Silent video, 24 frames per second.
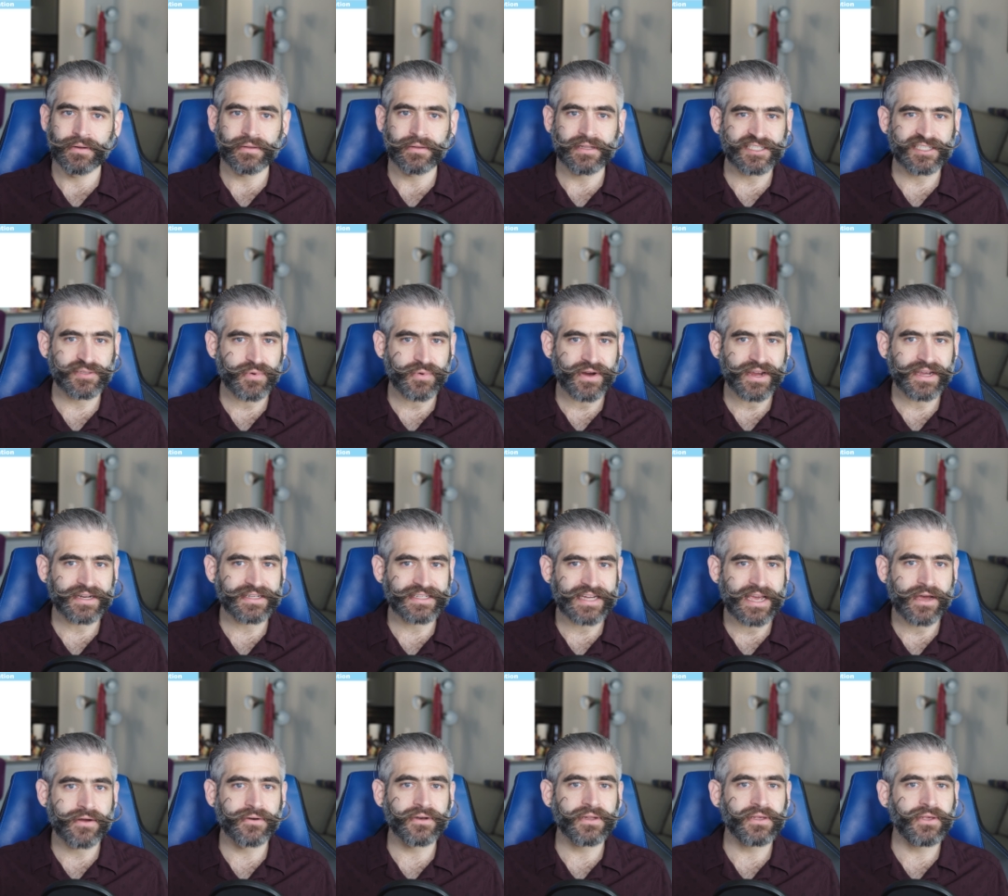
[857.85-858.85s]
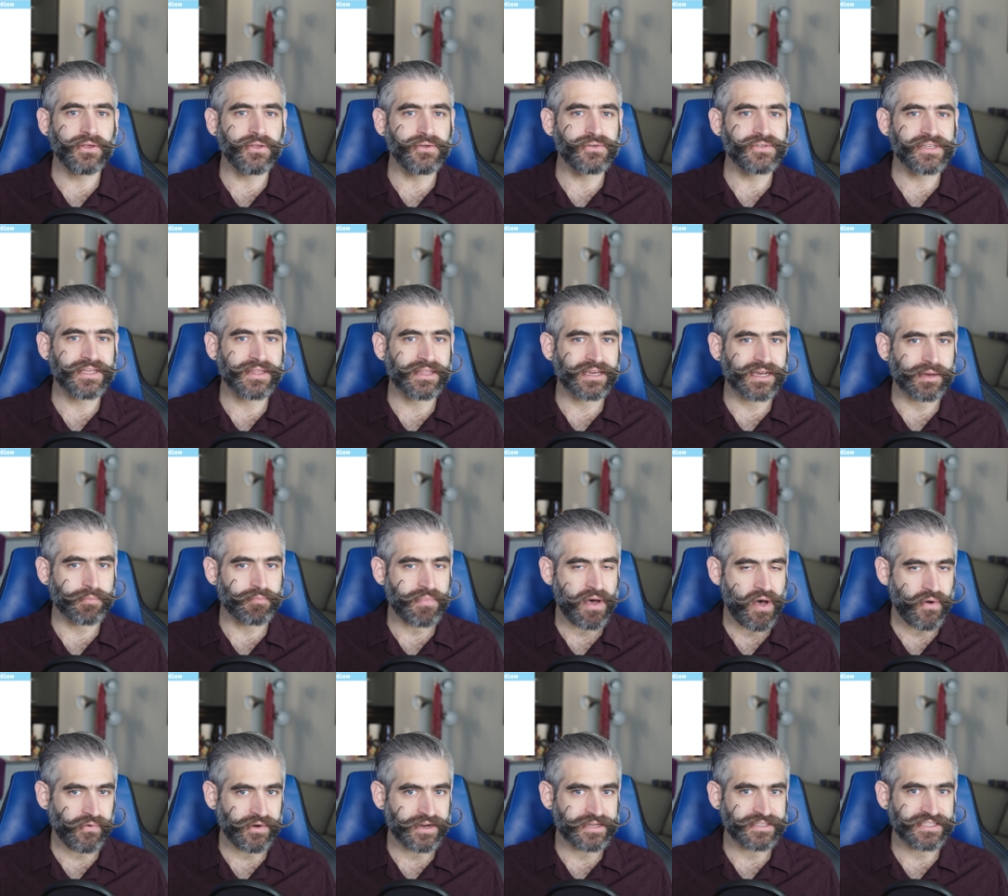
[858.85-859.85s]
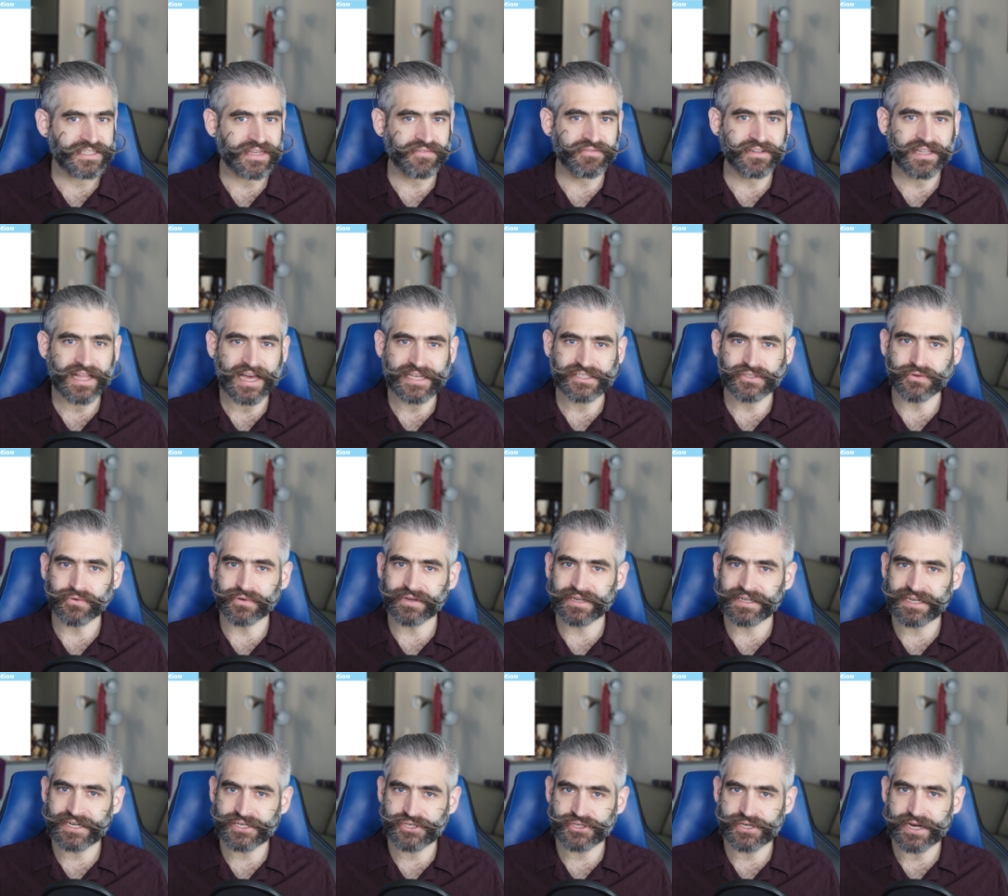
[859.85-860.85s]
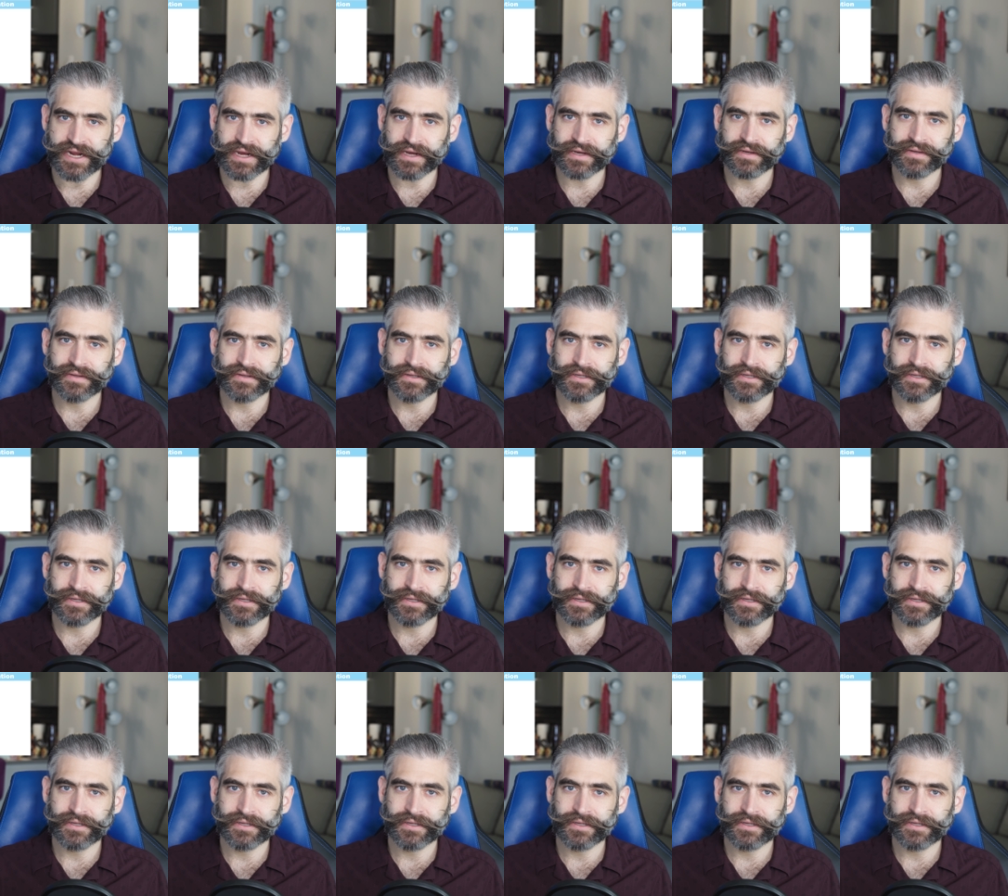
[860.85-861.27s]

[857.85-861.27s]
Let's break it down using the components of classical conditioning.